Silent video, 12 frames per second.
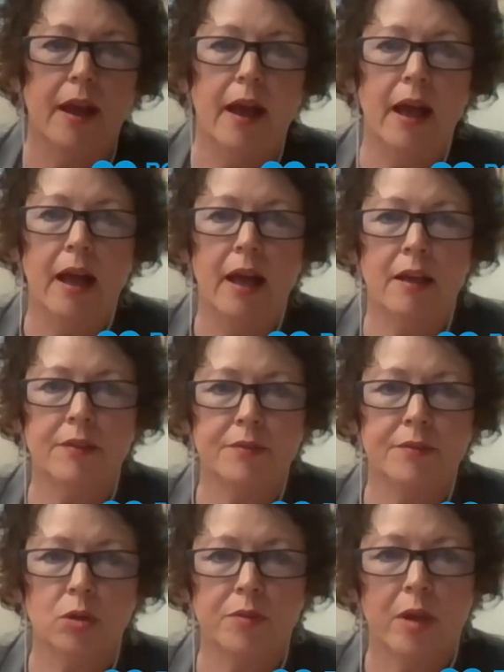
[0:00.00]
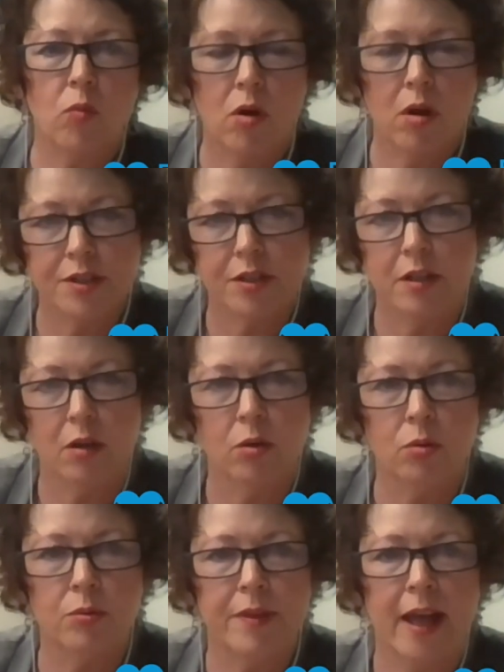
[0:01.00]
They want to
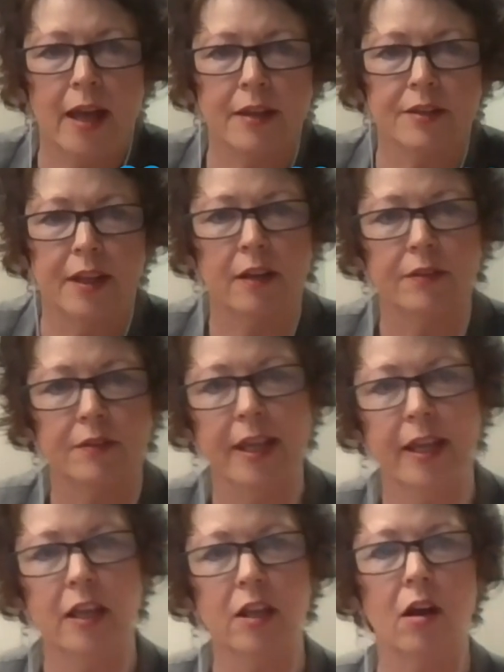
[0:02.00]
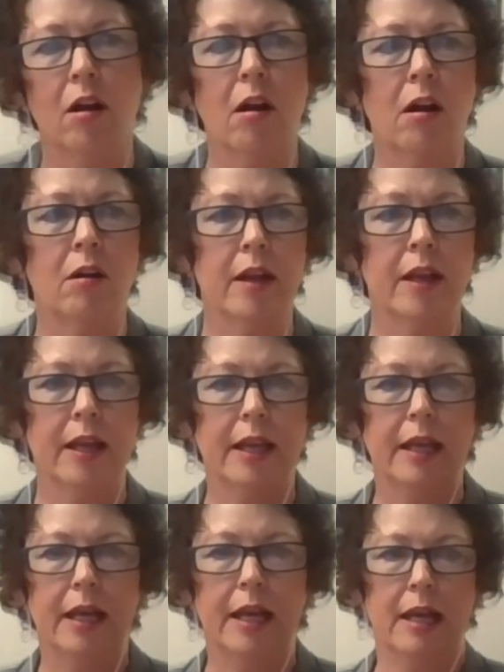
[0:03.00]
know that they are
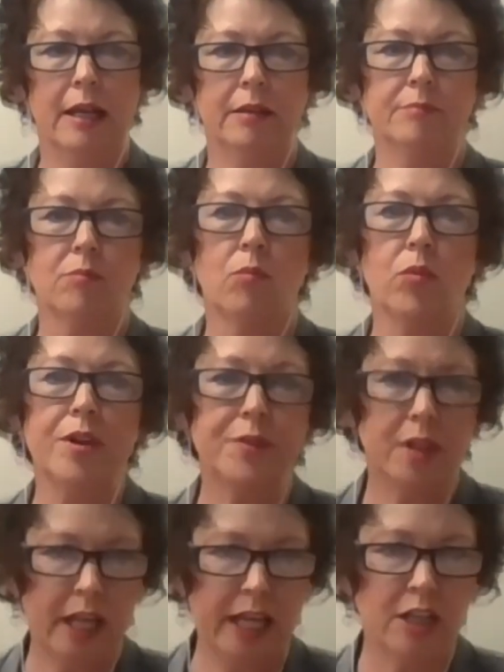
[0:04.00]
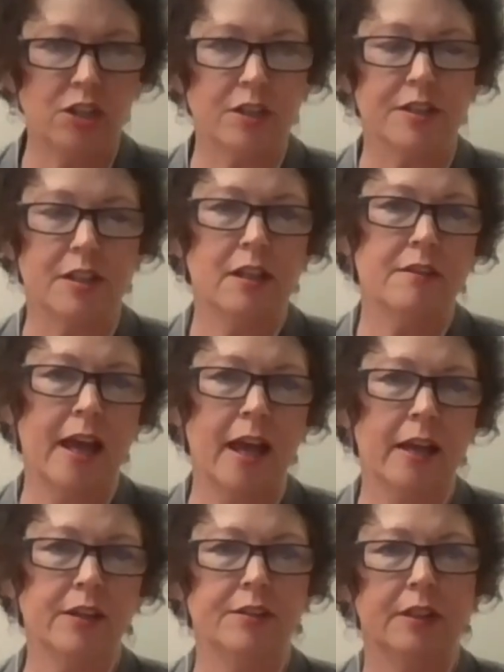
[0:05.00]
with an agency
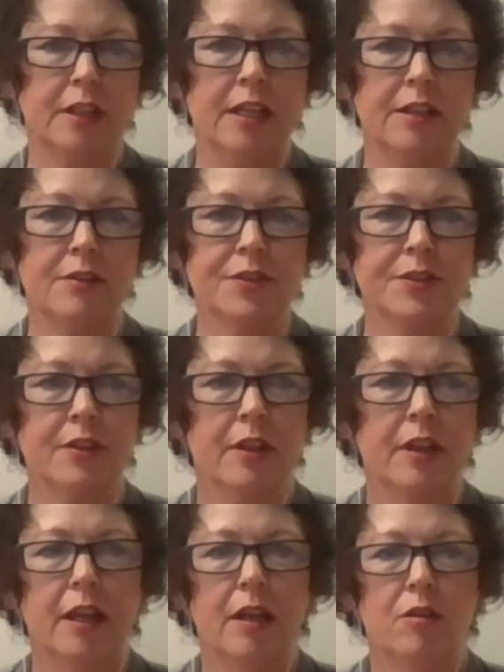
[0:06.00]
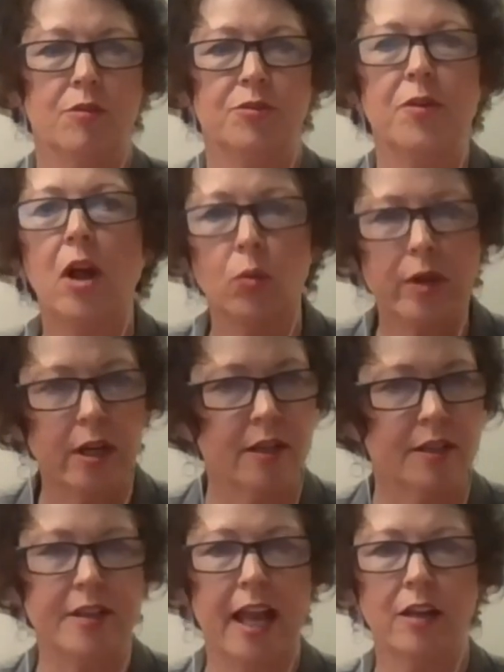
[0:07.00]
that is following
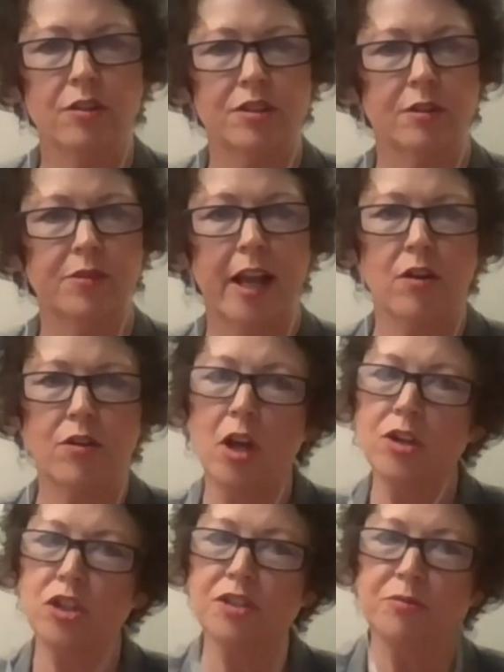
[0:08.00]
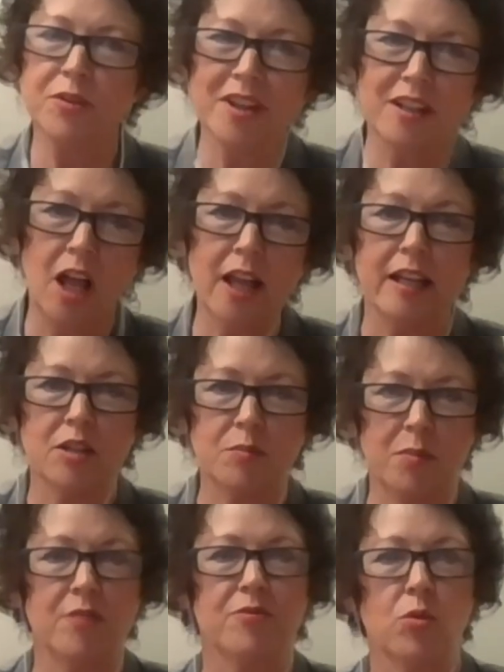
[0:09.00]
standards of care, not just for the client,
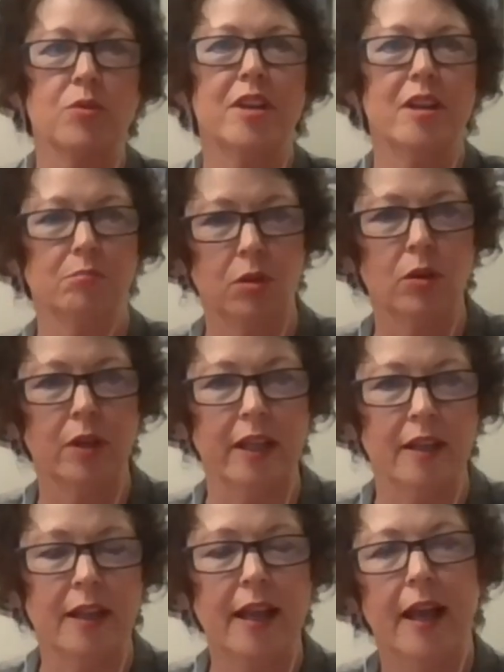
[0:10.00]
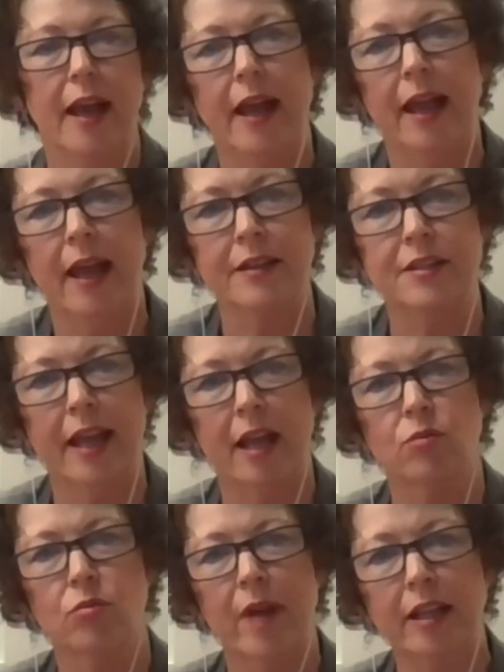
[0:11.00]
but for the employee, and
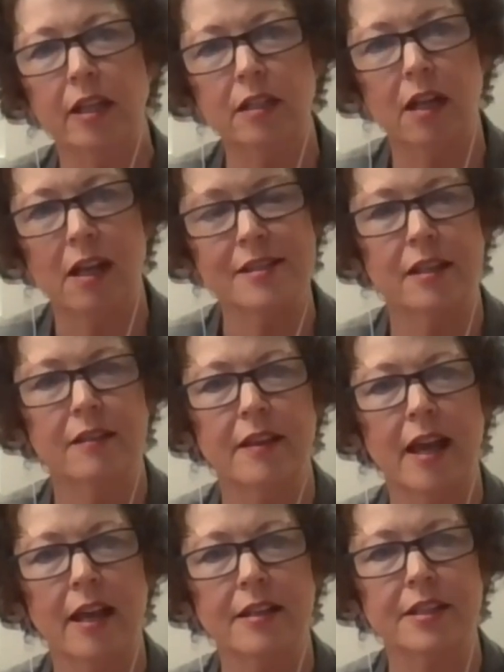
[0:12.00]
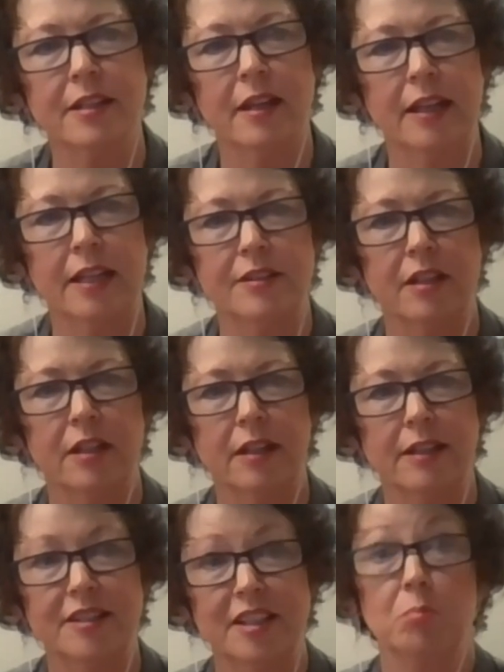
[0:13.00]
recognizing that it's
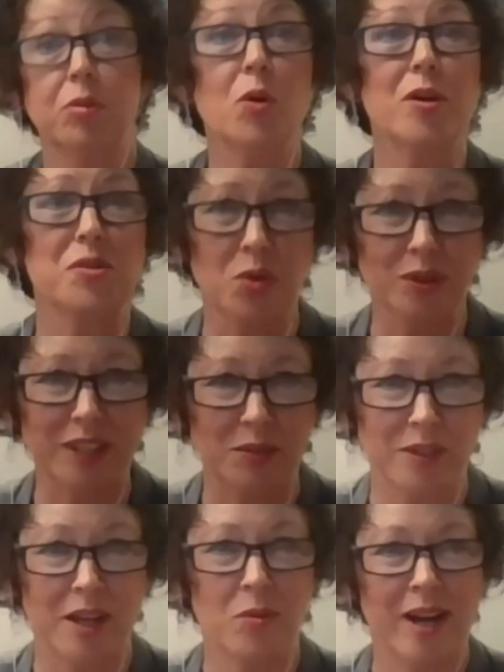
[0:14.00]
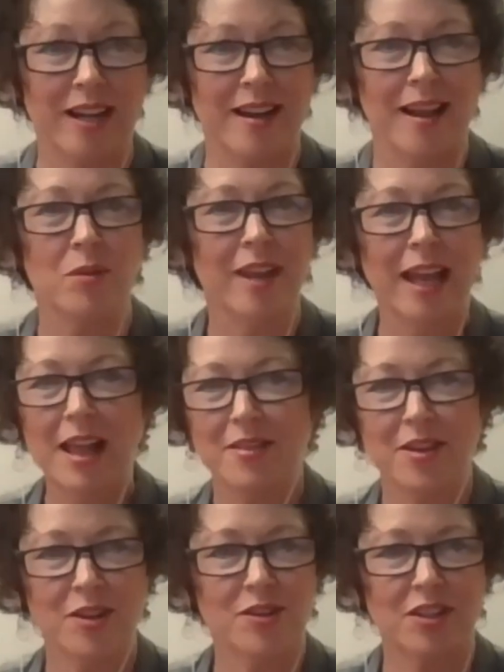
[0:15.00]
an employee's world out there right now.
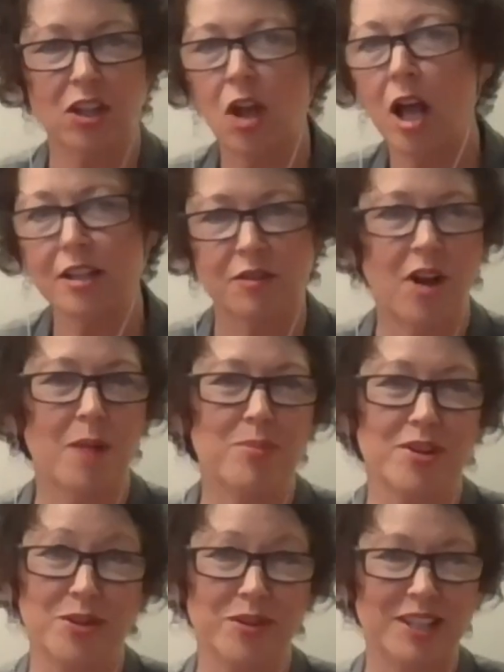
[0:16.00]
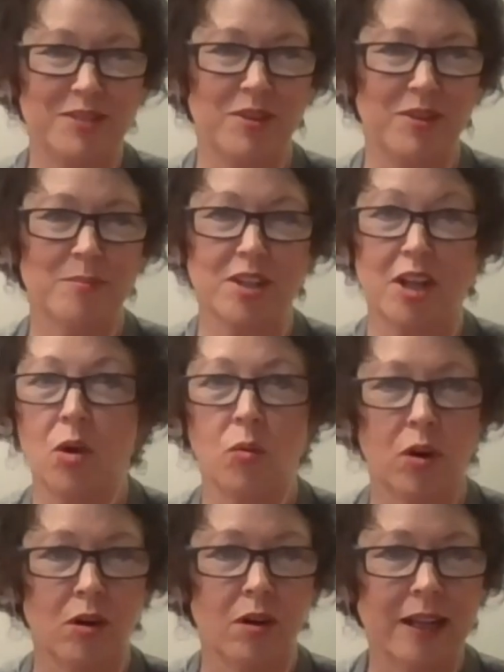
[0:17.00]
There's lots of opportunities for them to go
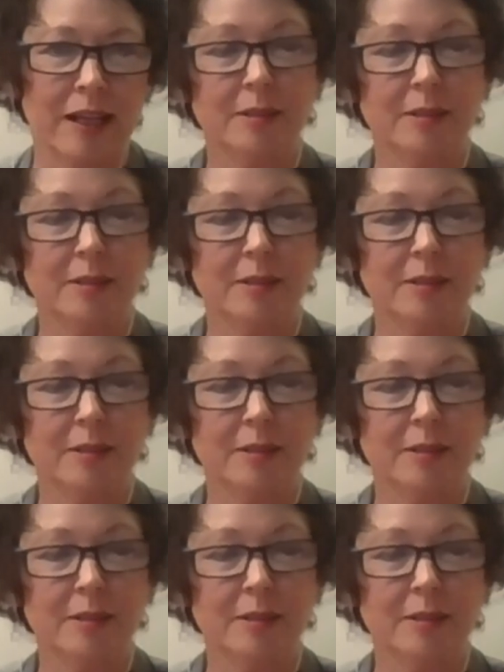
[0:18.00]
work.